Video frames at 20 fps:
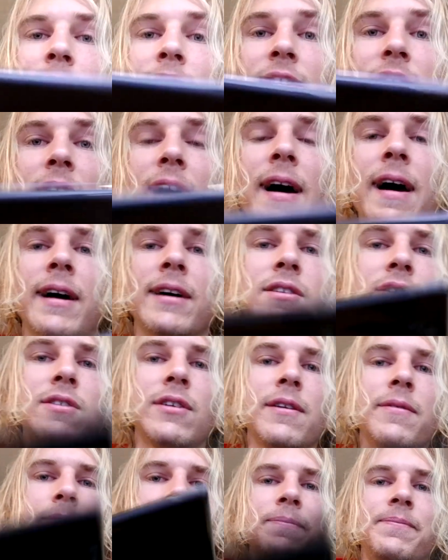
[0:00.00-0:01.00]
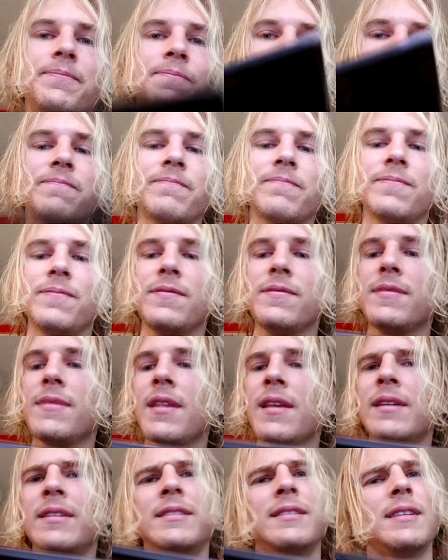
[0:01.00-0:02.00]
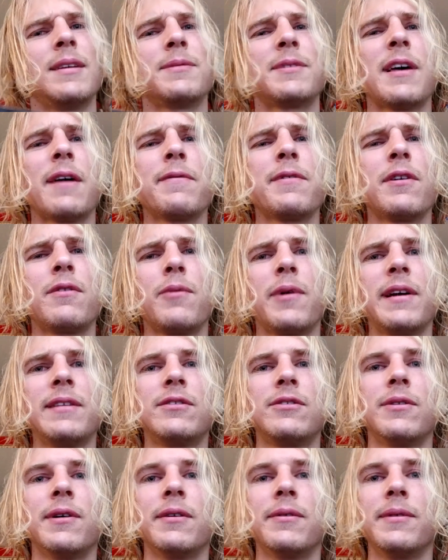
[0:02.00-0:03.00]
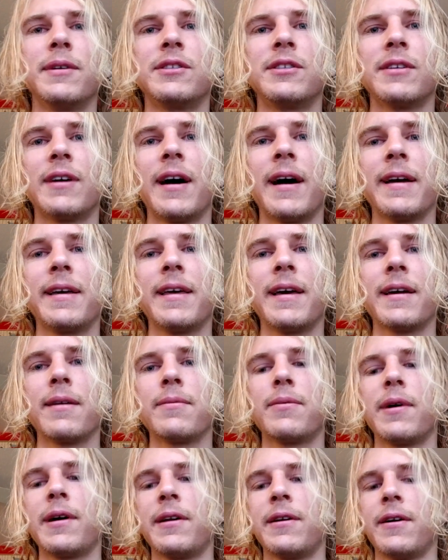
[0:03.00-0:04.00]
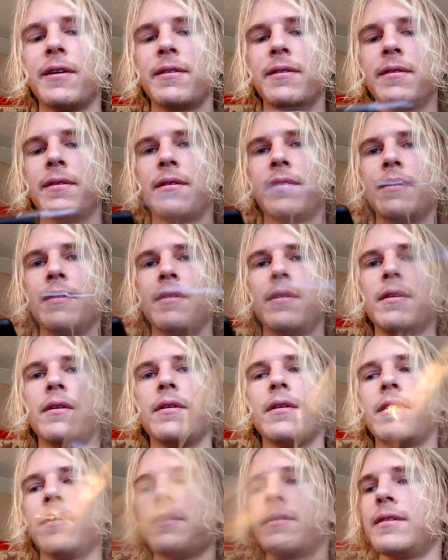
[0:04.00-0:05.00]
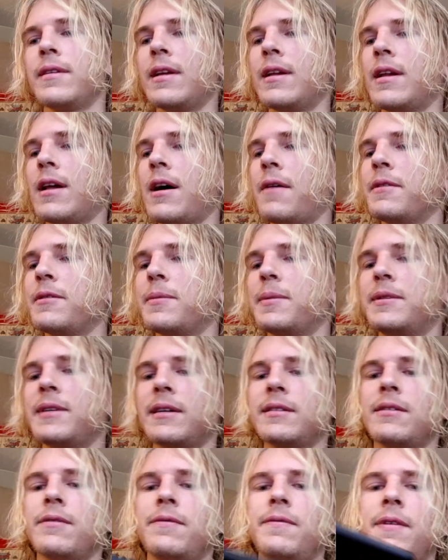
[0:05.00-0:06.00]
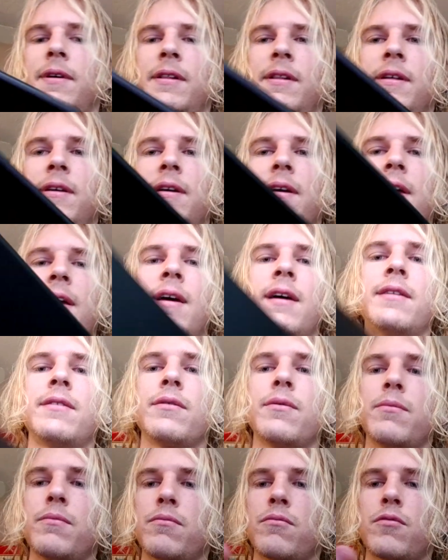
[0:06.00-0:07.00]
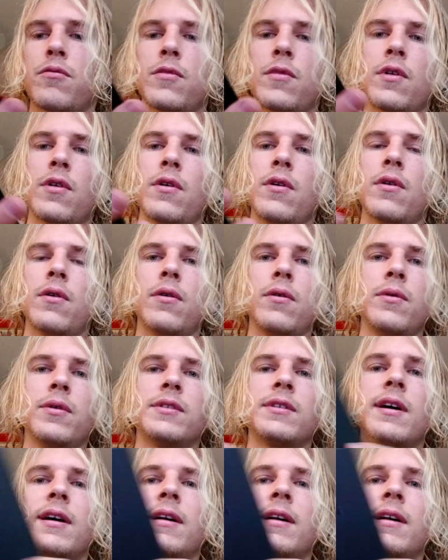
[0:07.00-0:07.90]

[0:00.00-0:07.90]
which actually seems to have good weight to it, which I can't complain on. Let's get it out of its protective filling, and it's